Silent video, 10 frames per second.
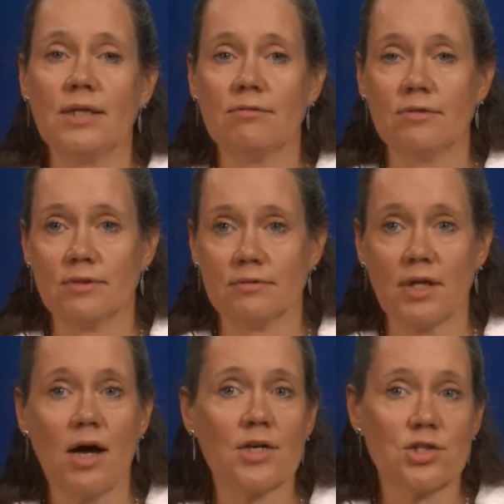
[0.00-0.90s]
even
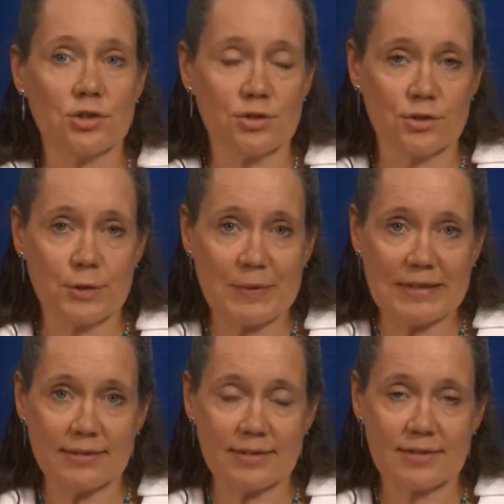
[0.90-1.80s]
larger
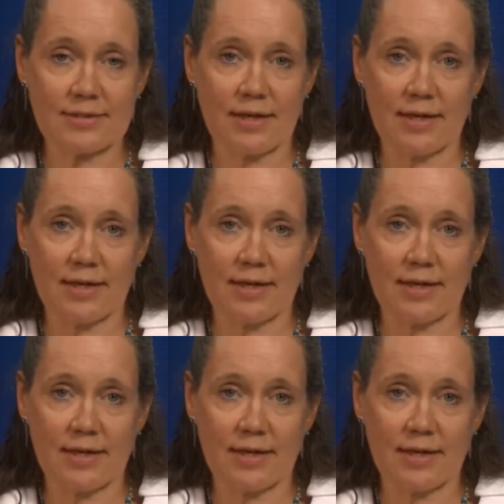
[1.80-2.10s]
turbines,